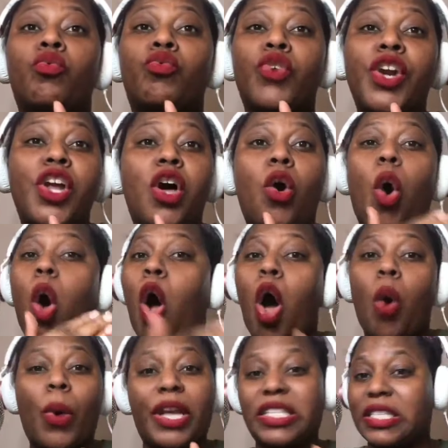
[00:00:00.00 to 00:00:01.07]
real
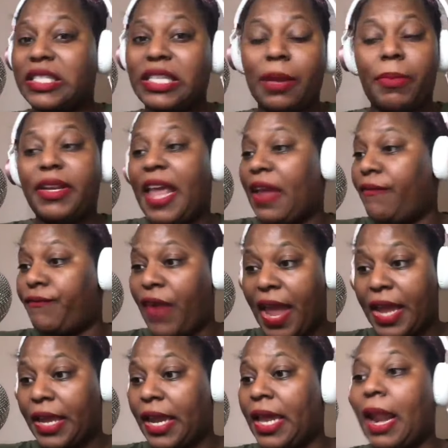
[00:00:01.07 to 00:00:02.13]
always intimidate
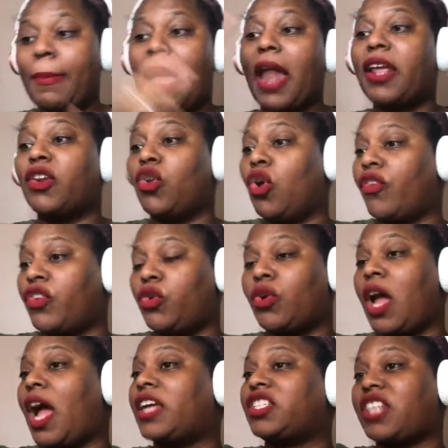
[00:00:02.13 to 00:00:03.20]
fake. And I'm not ignoring
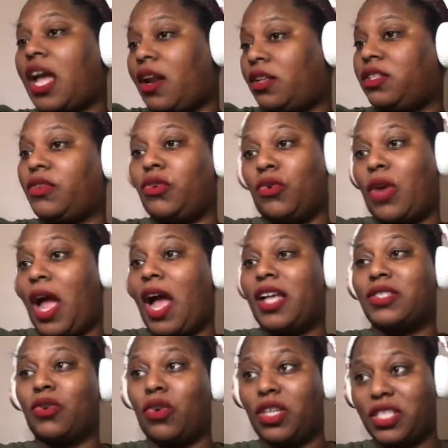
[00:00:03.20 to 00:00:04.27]
you guys. Shout out to you
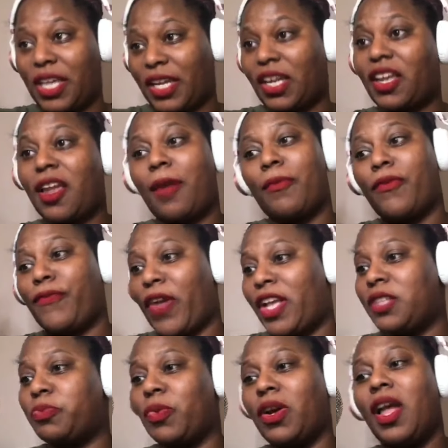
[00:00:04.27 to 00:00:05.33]
guys on the second camera
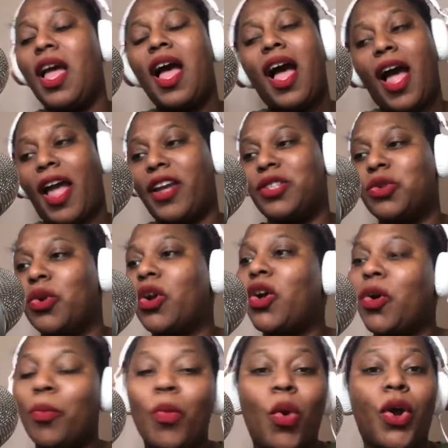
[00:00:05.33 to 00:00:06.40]
Facebook. How you
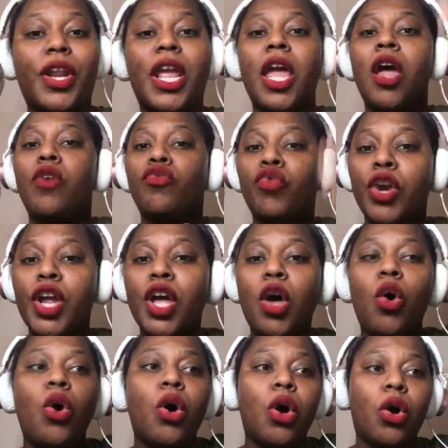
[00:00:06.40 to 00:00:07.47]
doing? Good morning.
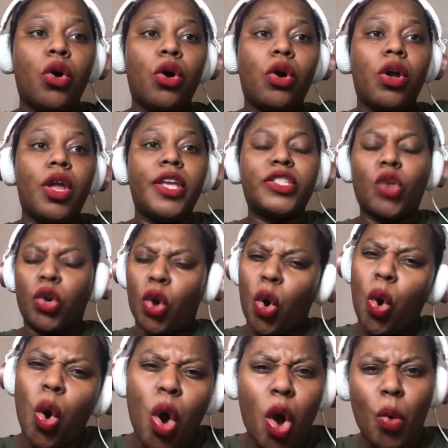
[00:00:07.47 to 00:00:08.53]
Real is going
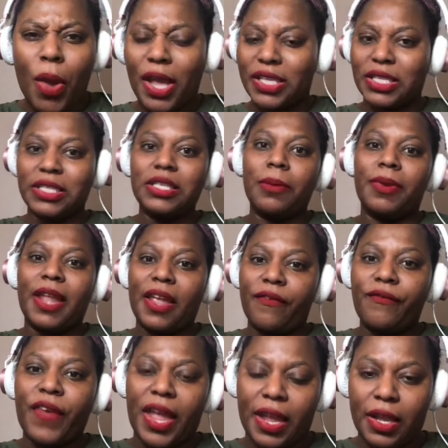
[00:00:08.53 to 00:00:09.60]
to always
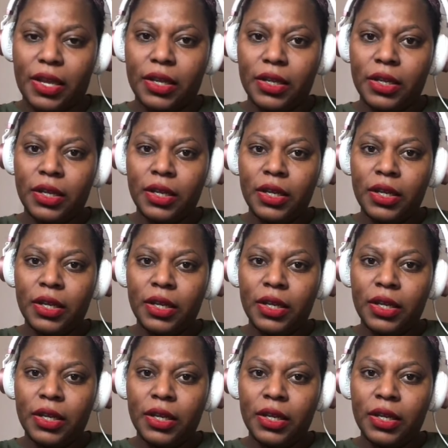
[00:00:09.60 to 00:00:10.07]
intimidate fake.